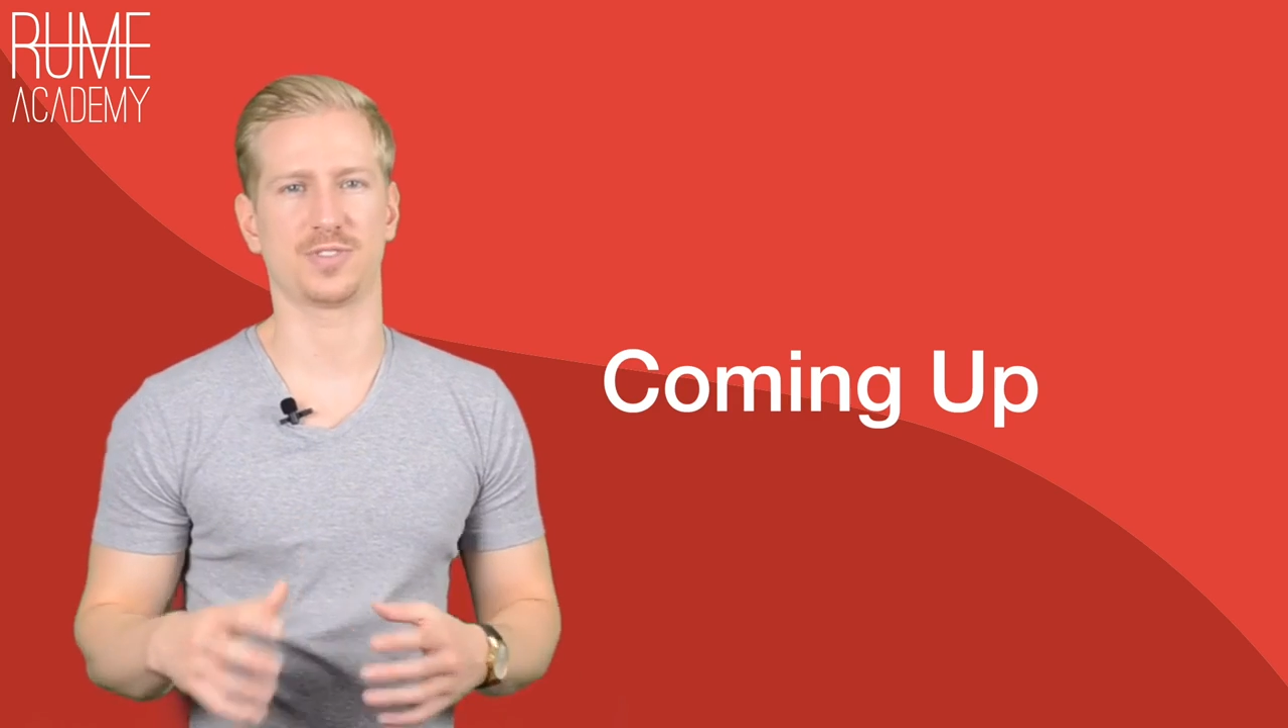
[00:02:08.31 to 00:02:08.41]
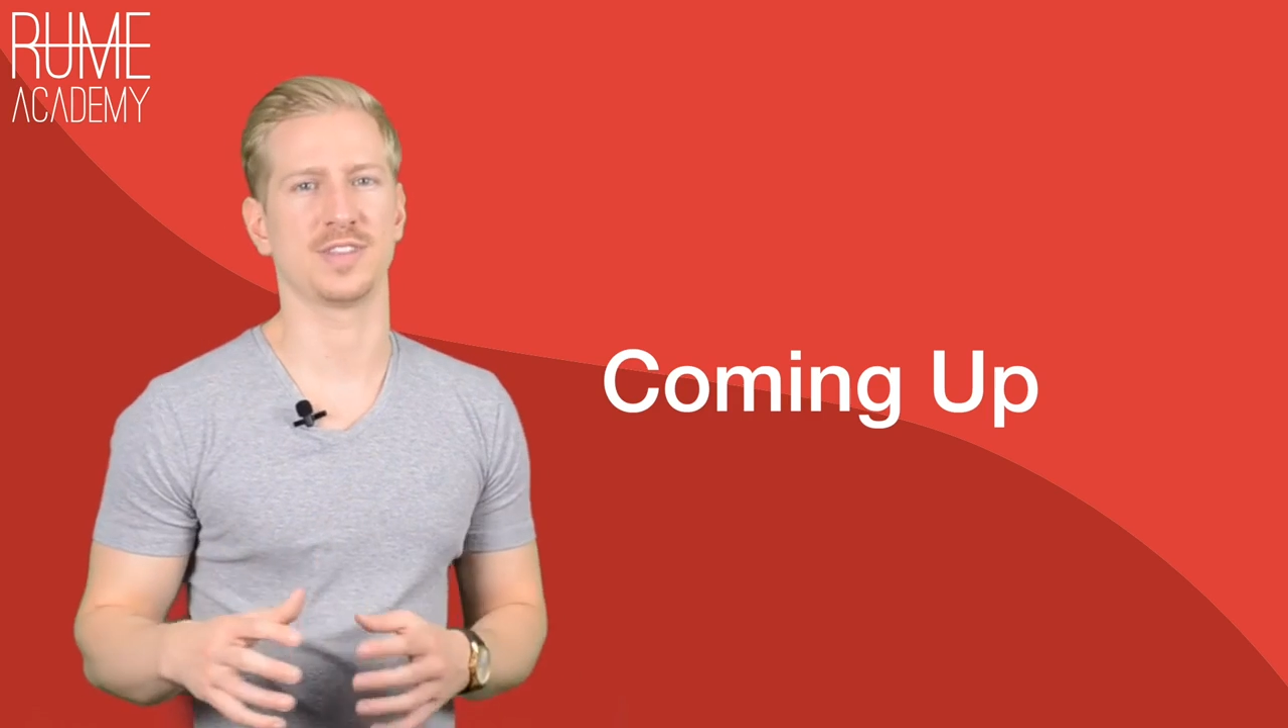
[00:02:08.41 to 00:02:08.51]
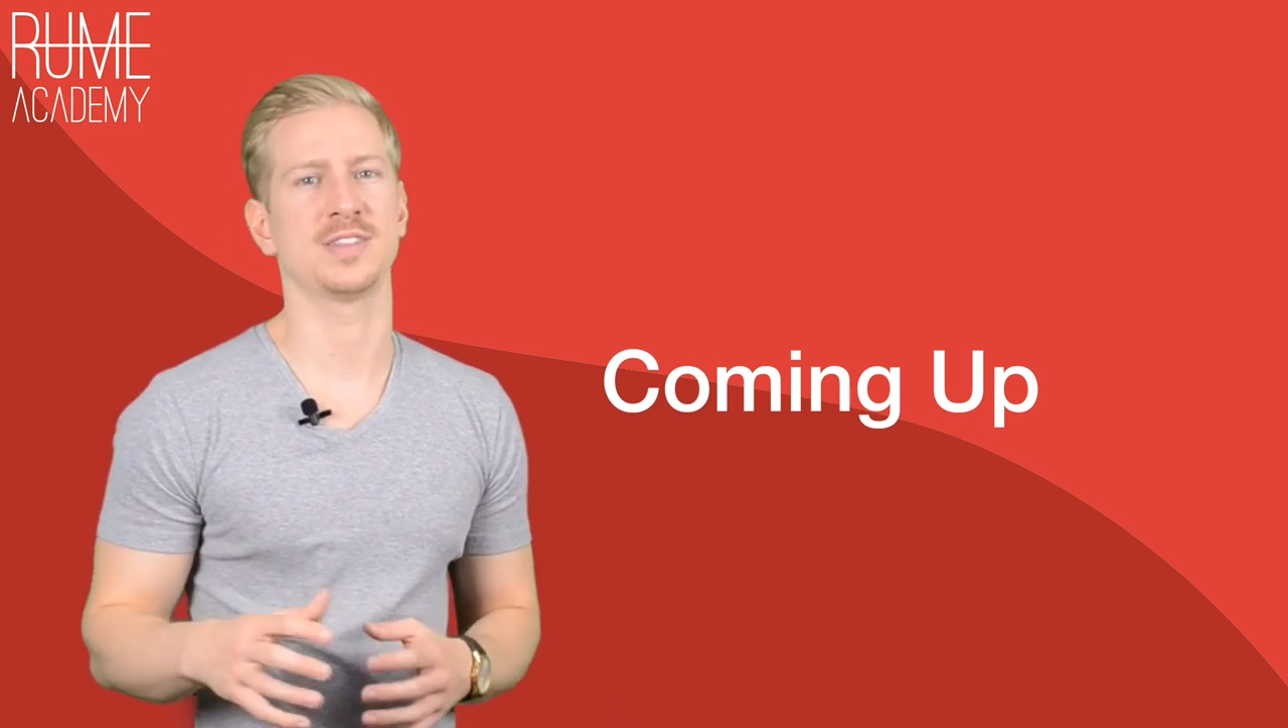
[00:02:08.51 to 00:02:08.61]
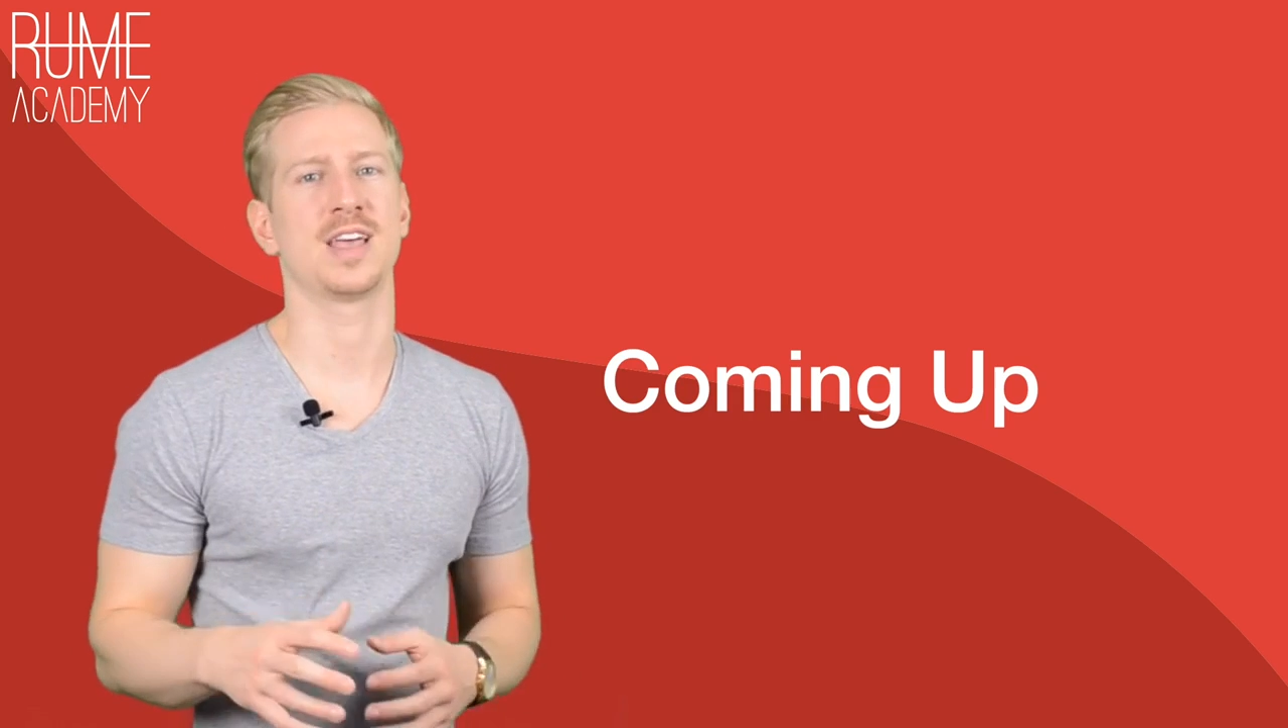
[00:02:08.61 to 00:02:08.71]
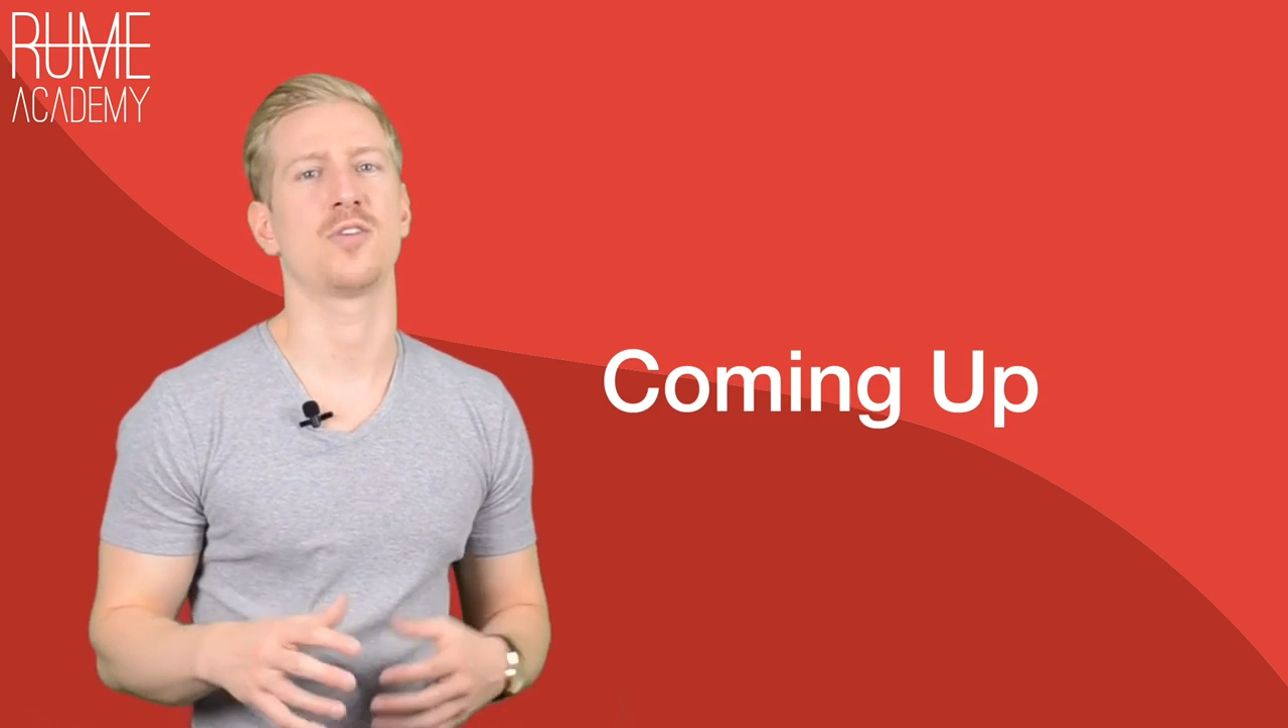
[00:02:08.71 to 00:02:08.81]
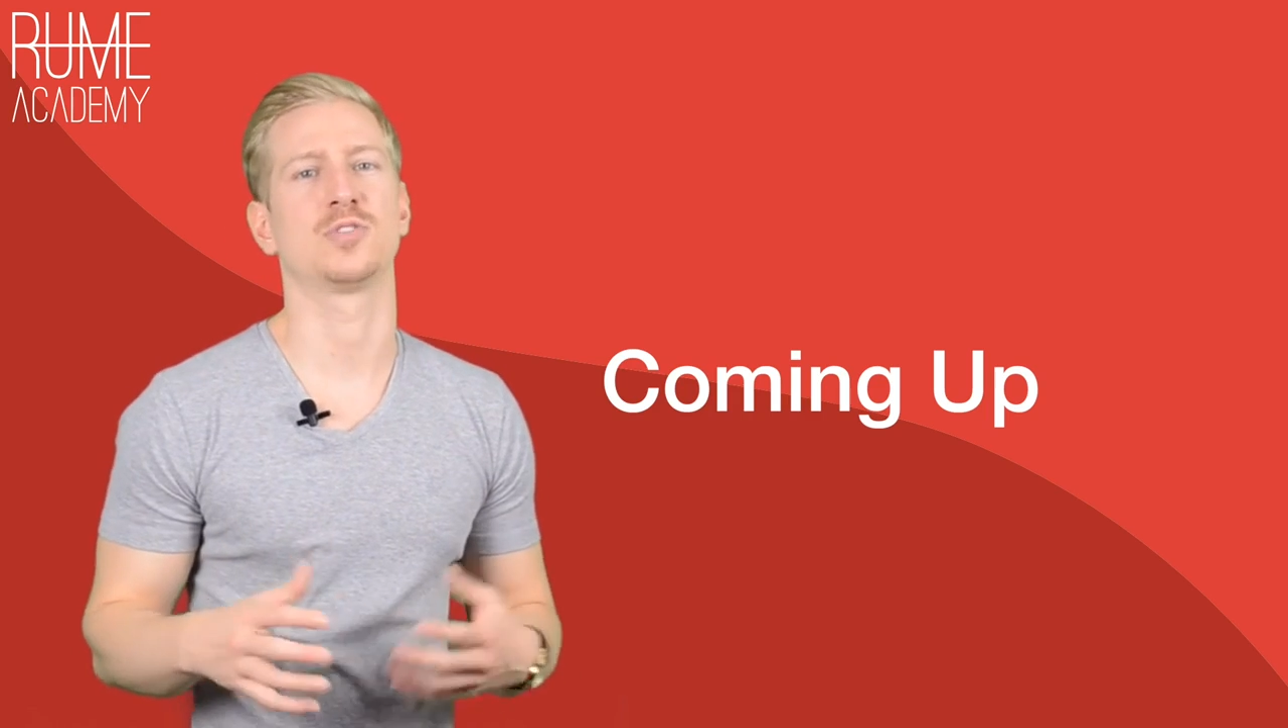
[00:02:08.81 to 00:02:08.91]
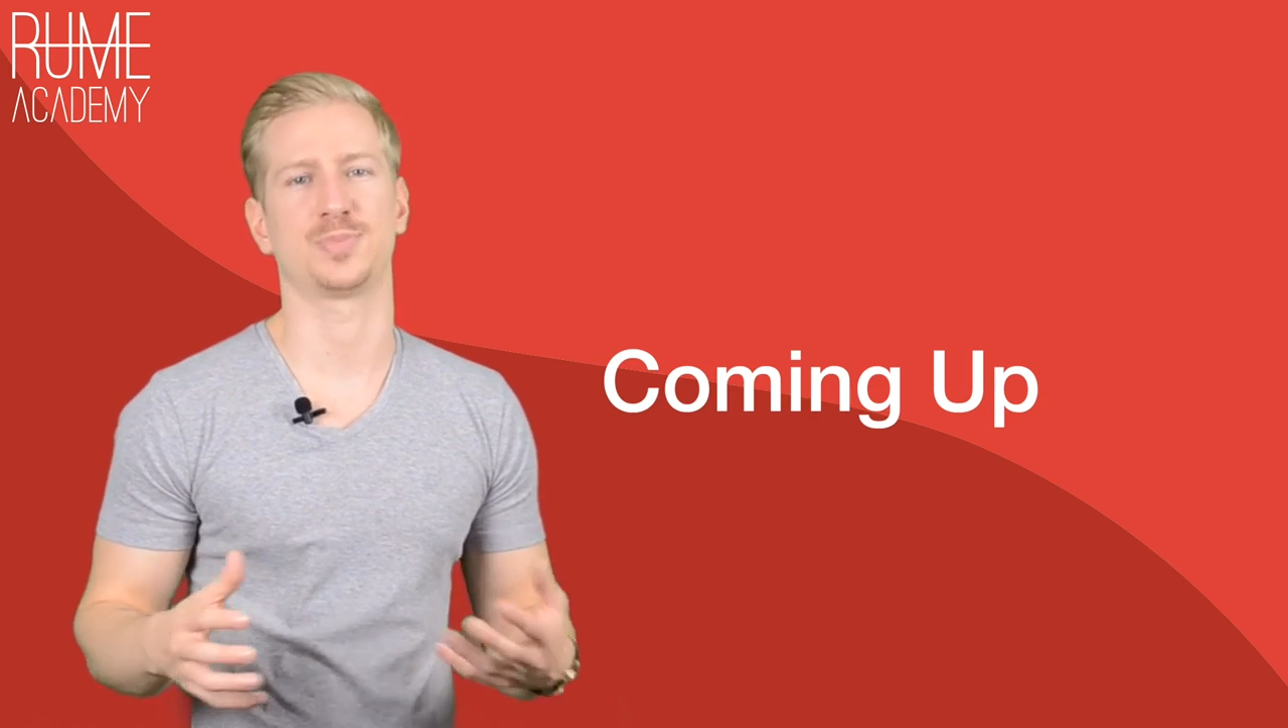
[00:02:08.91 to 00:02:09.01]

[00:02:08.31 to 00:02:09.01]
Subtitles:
within their